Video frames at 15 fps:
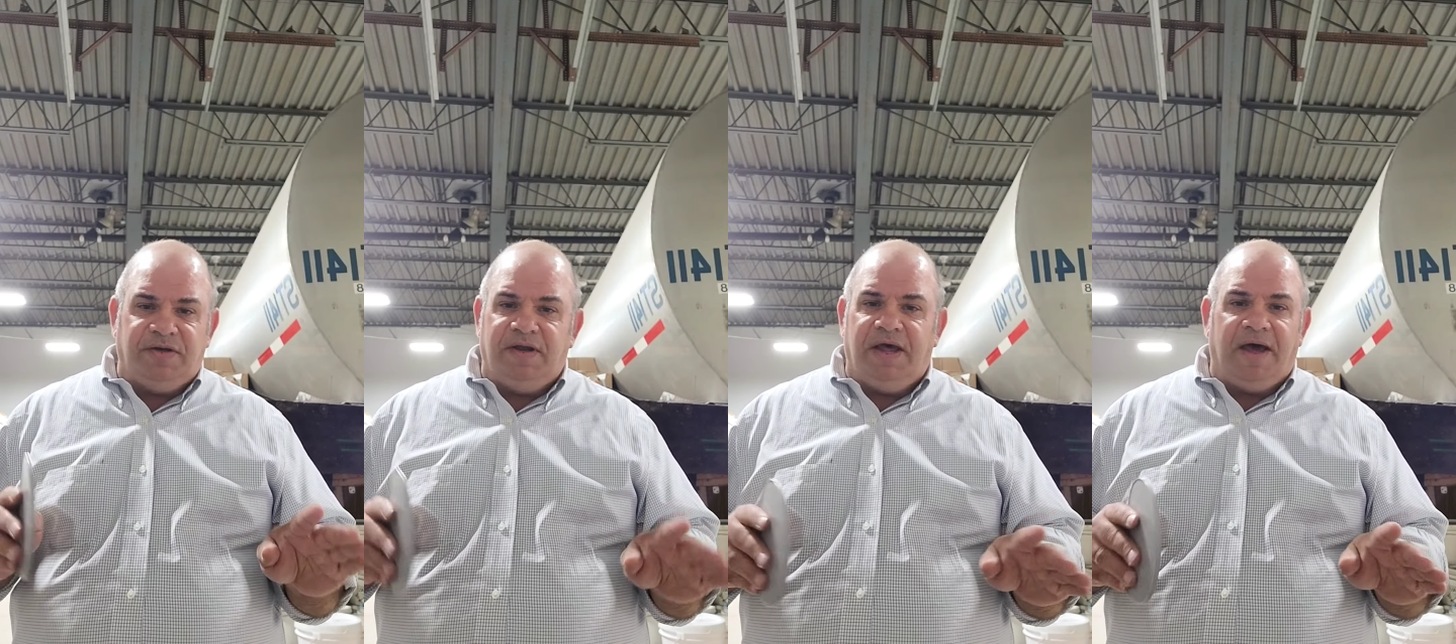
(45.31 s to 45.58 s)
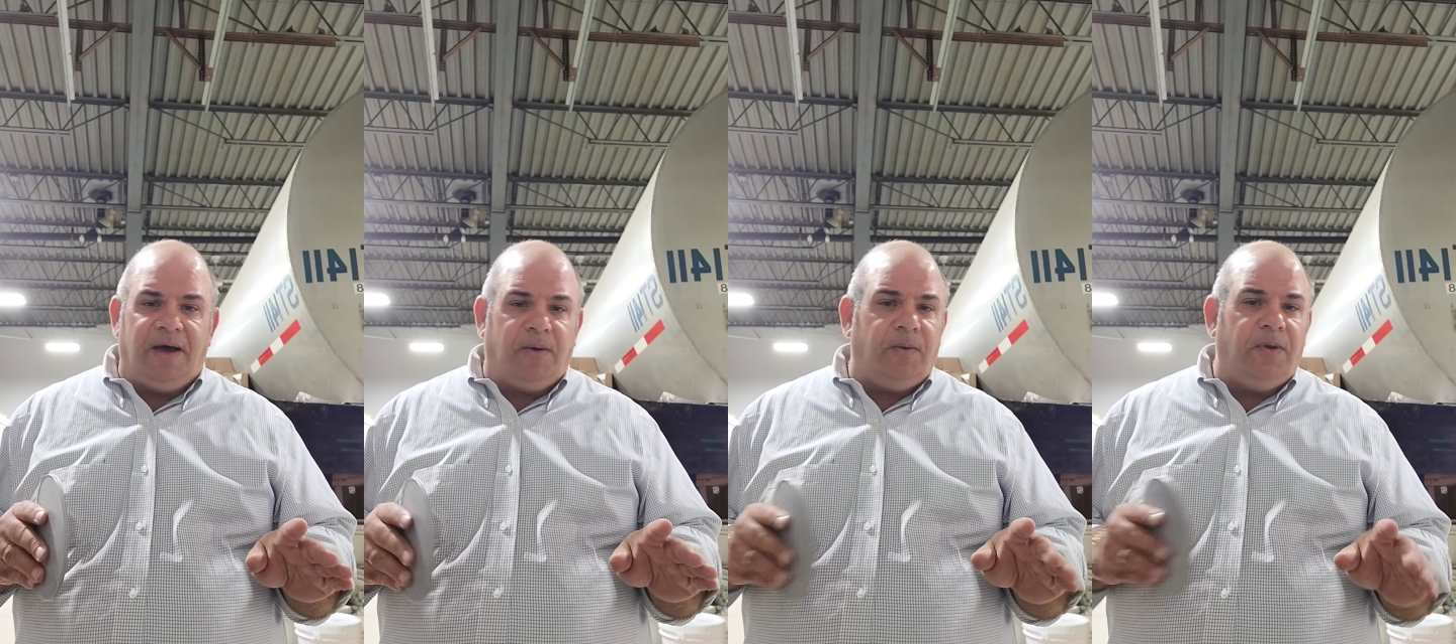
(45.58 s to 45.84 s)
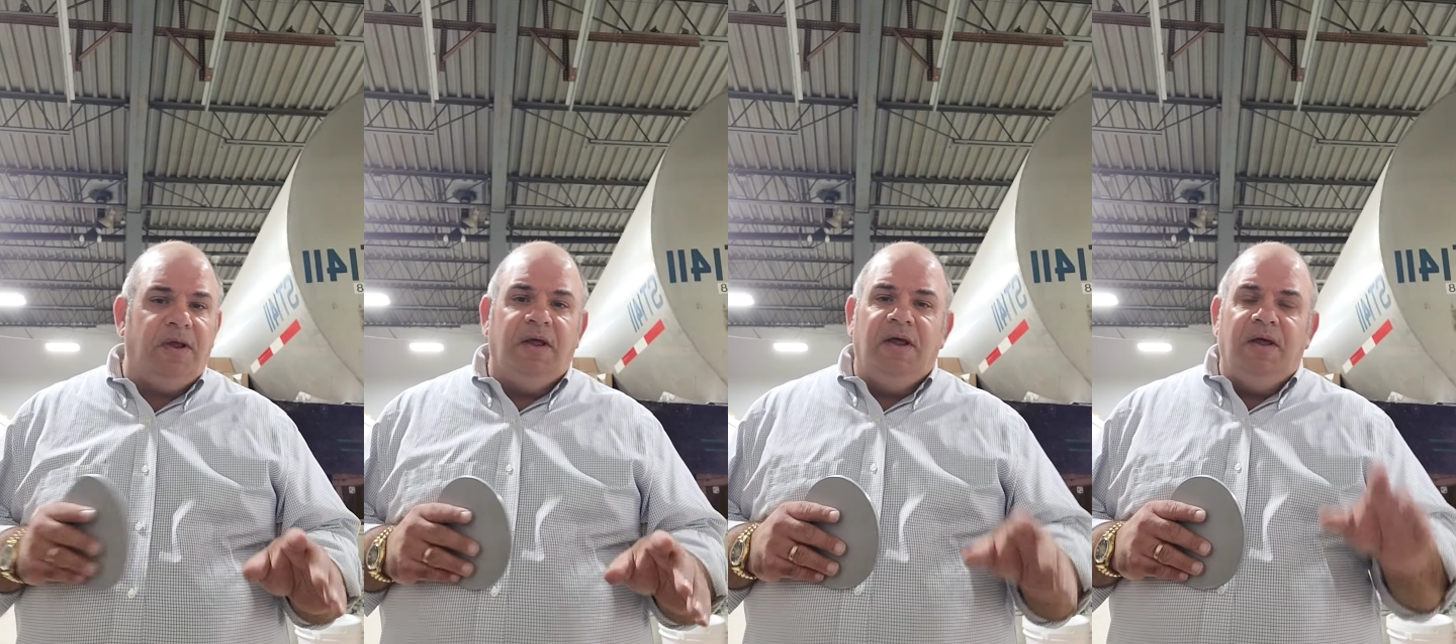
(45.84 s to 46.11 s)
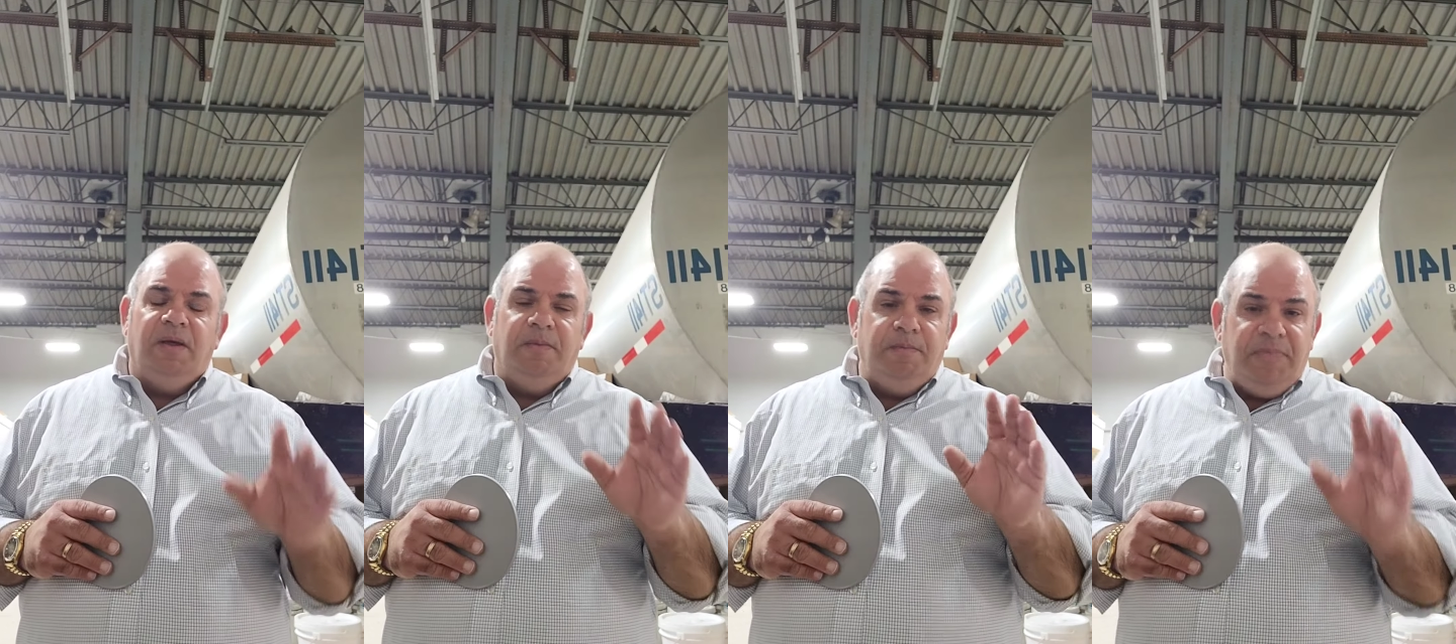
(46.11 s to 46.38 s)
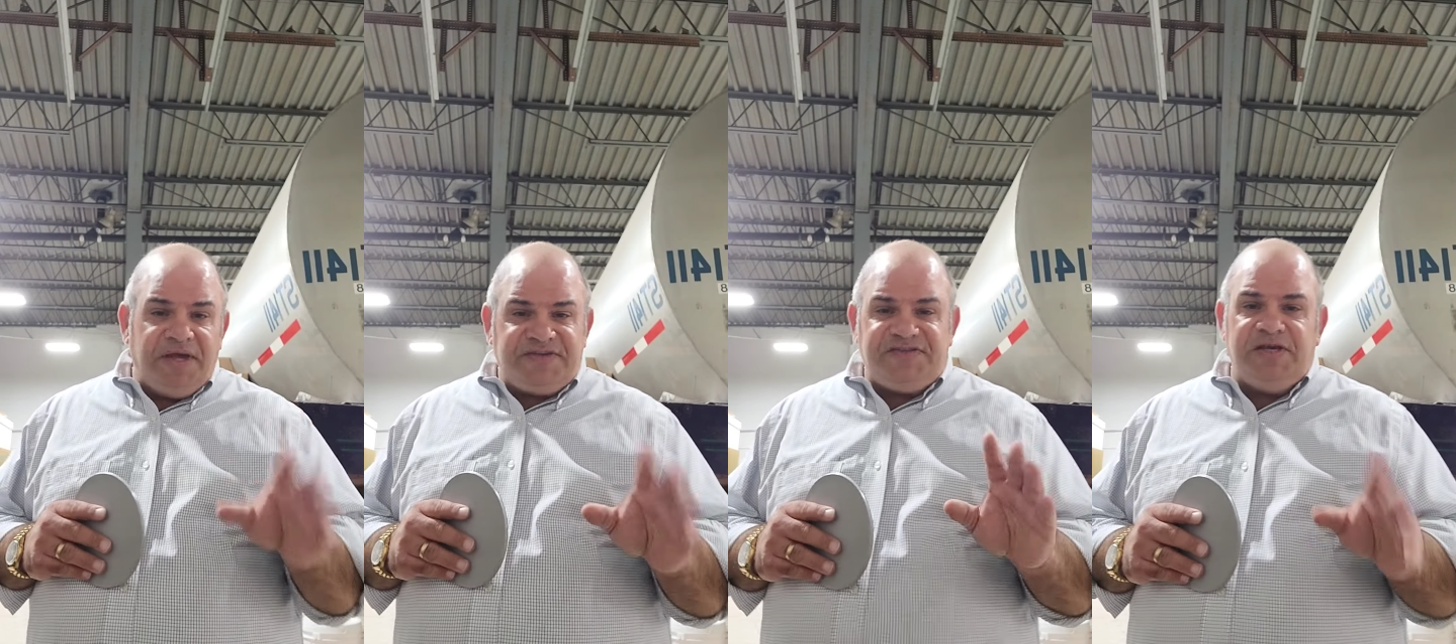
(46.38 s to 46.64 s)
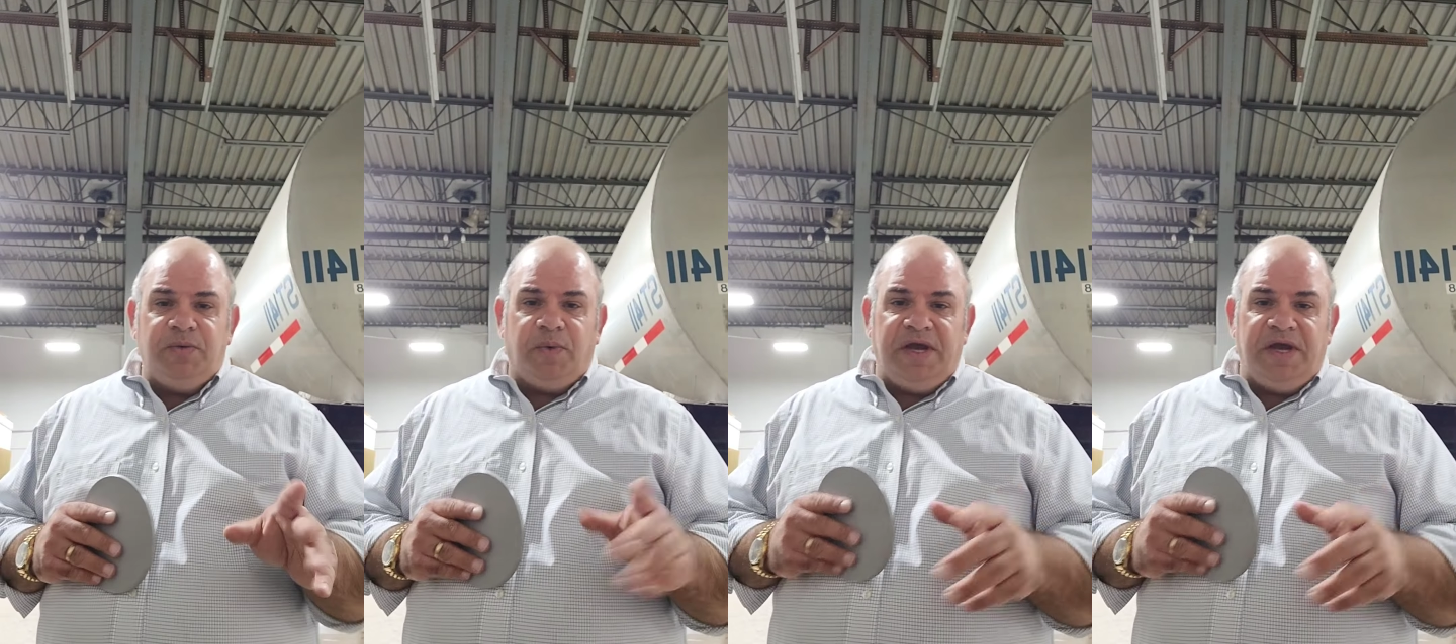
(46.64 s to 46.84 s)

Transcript: Now, mixing